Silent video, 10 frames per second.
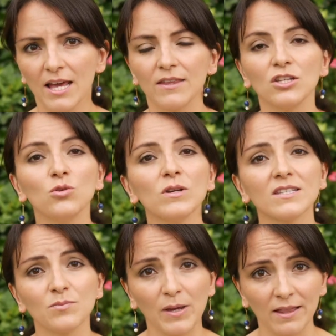that you
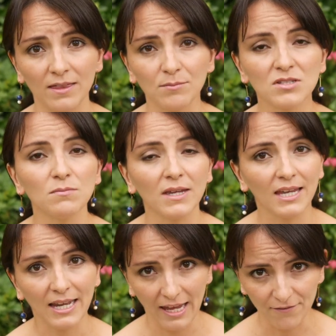expect them to
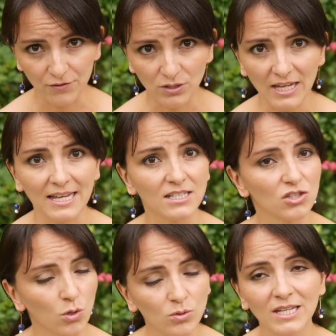make an effort and
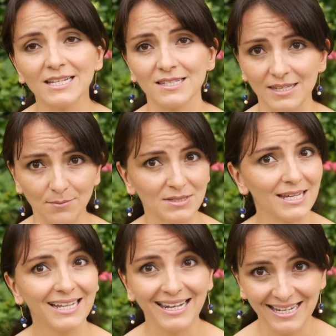don't accept
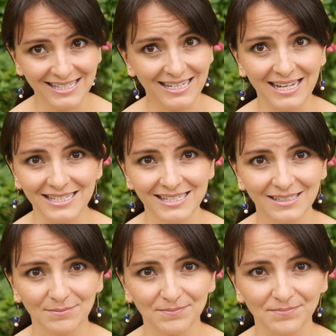laziness.